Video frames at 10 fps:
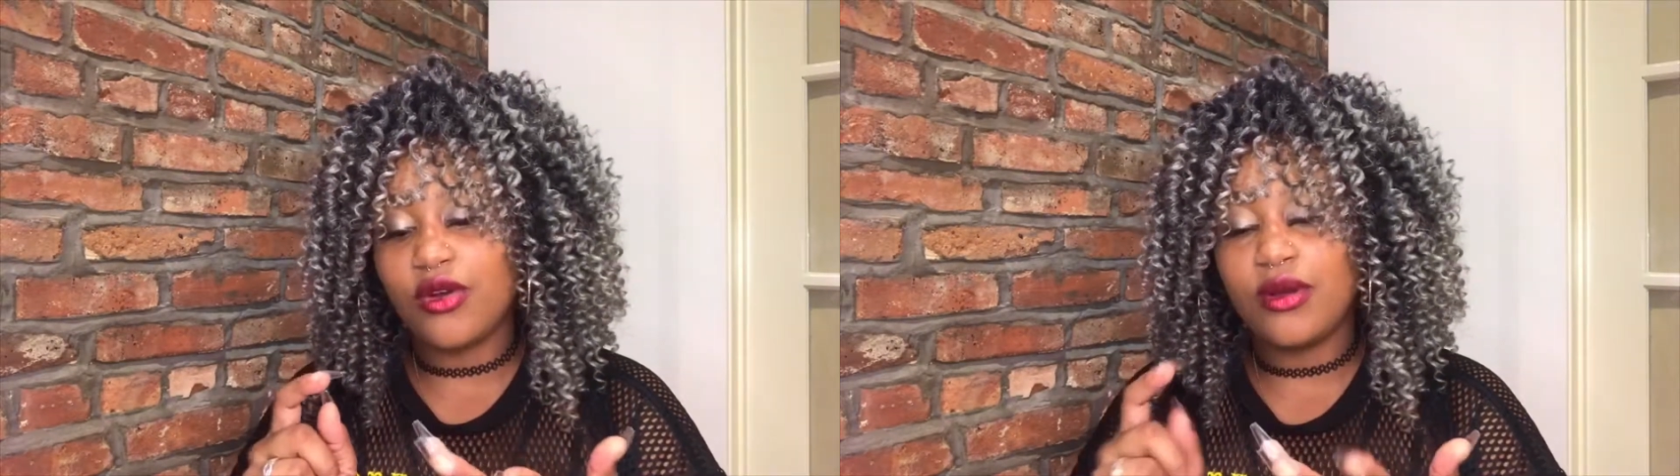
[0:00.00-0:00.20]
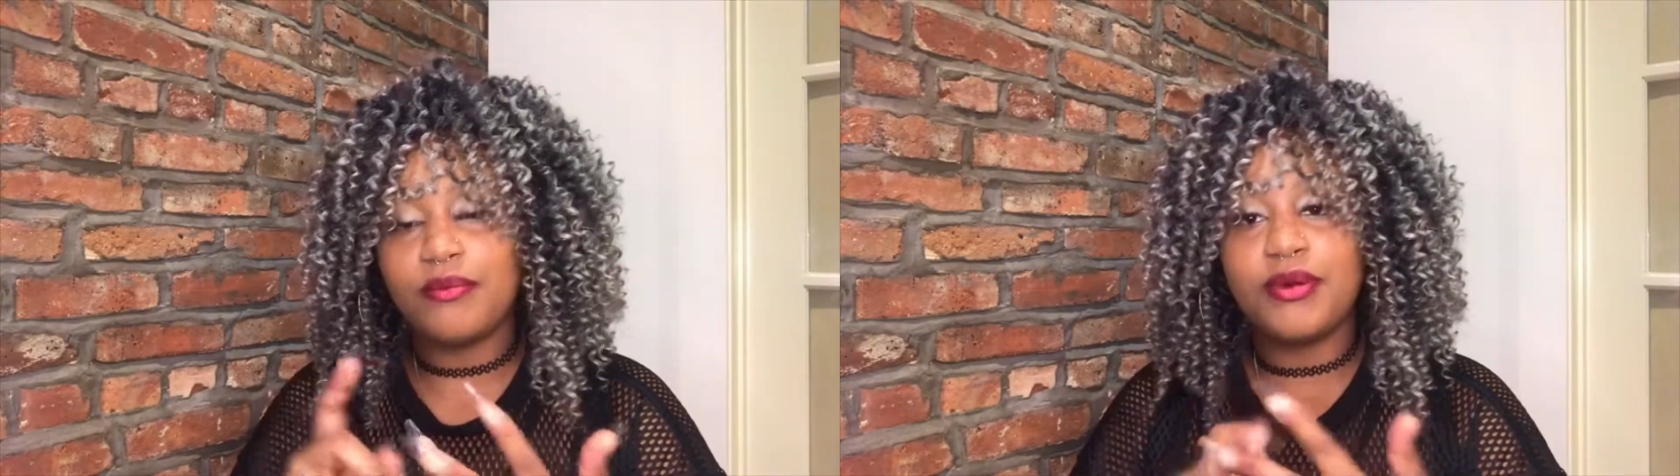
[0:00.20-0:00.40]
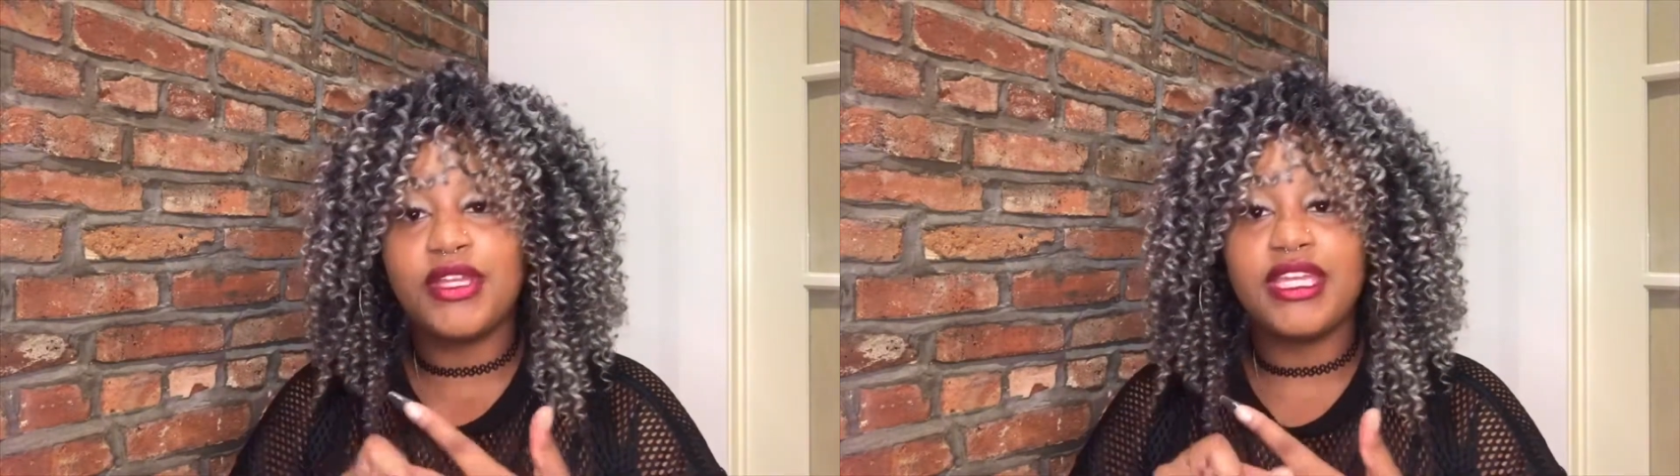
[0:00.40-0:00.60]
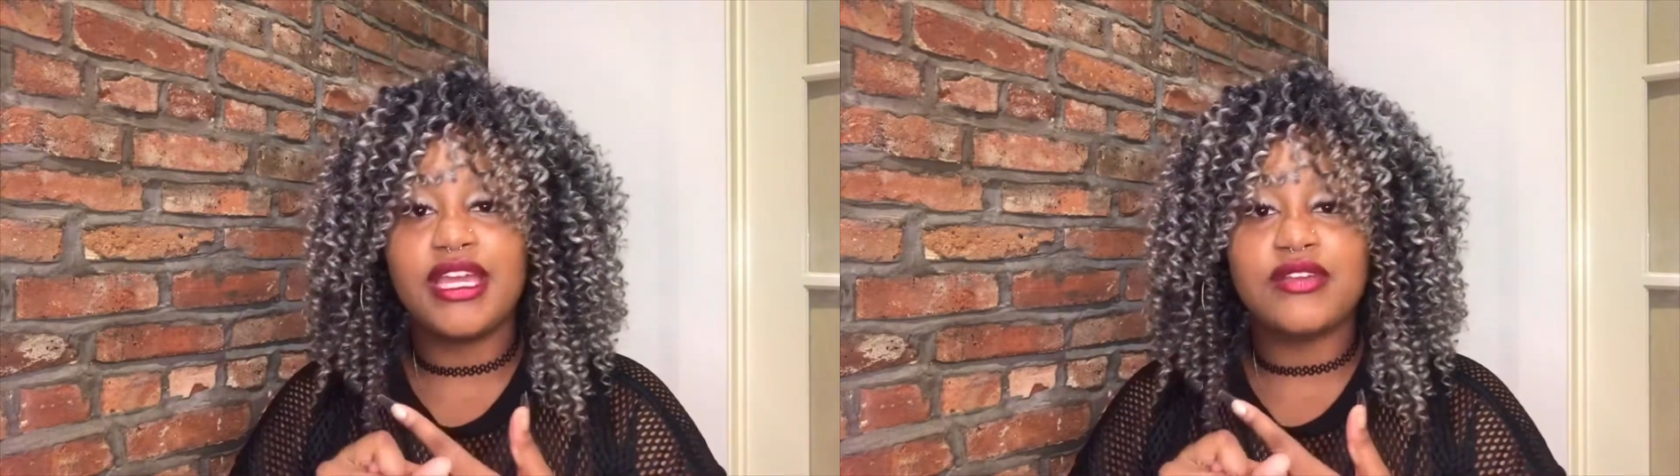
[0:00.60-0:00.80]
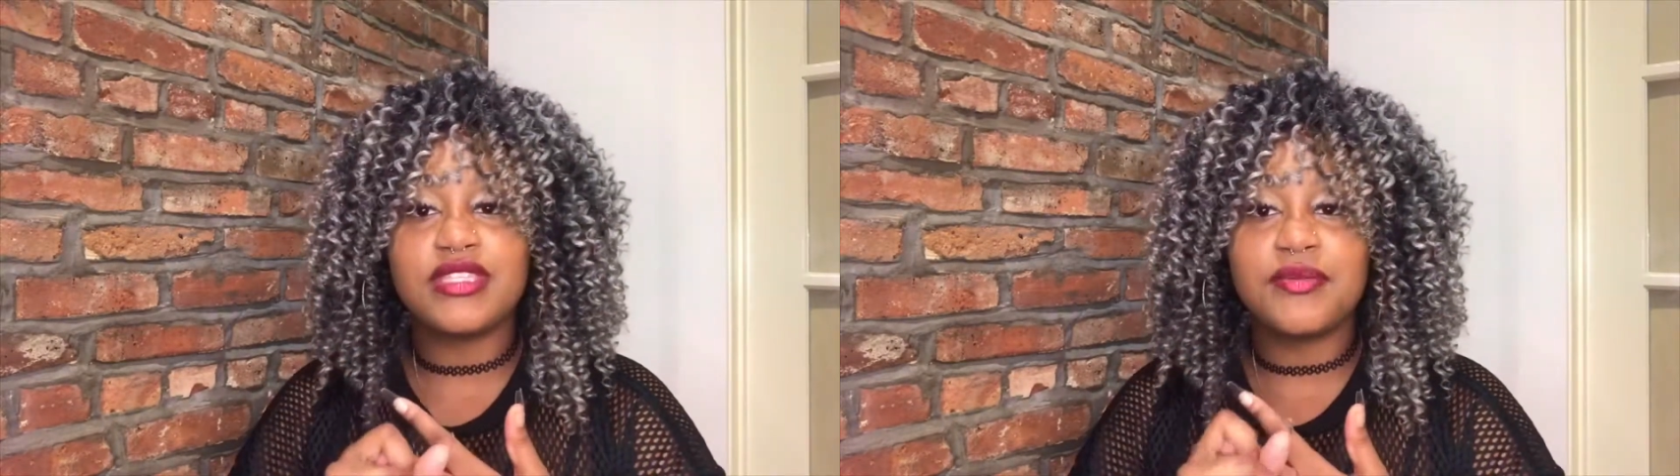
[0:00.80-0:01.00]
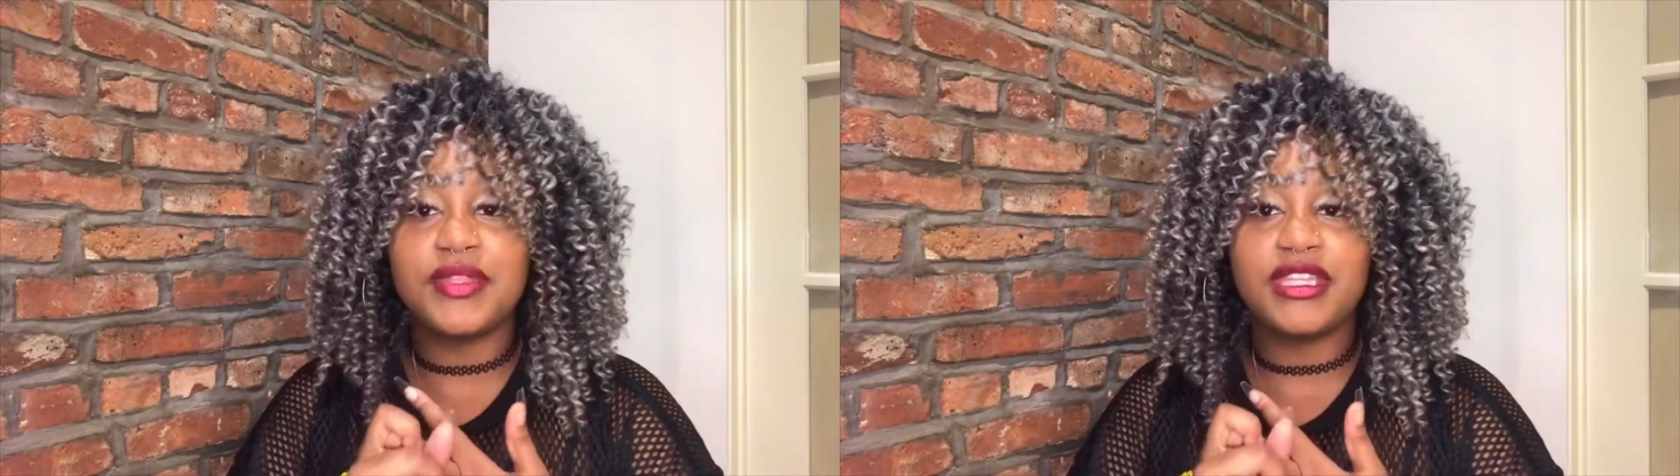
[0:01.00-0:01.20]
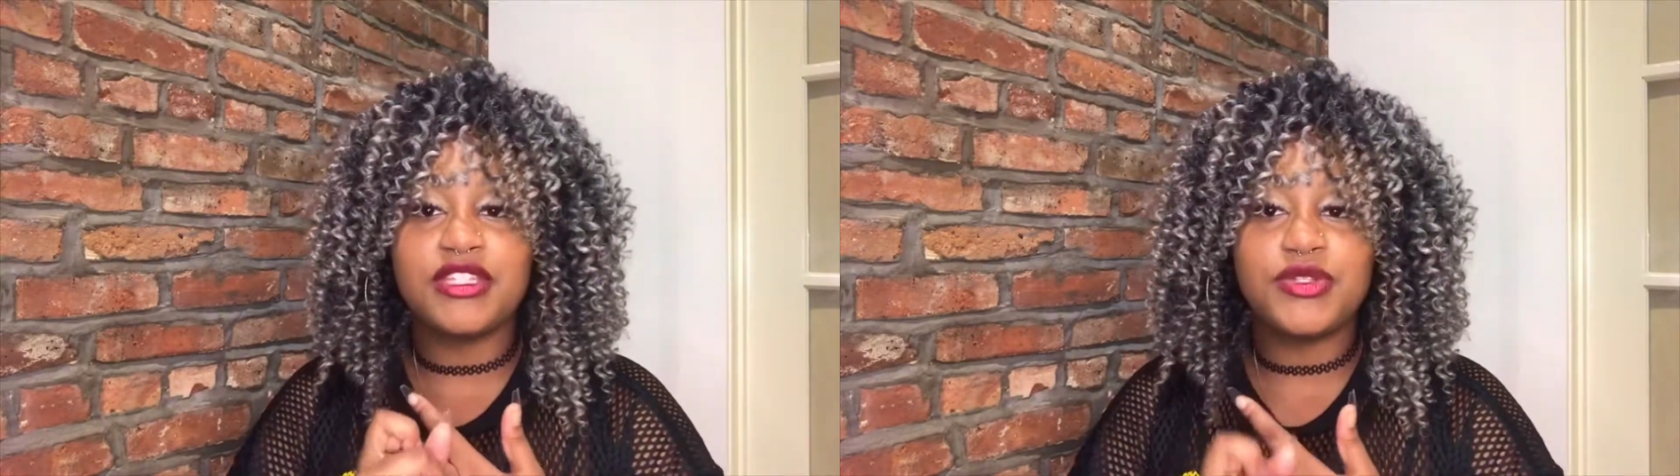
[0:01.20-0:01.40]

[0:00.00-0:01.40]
on putting out something that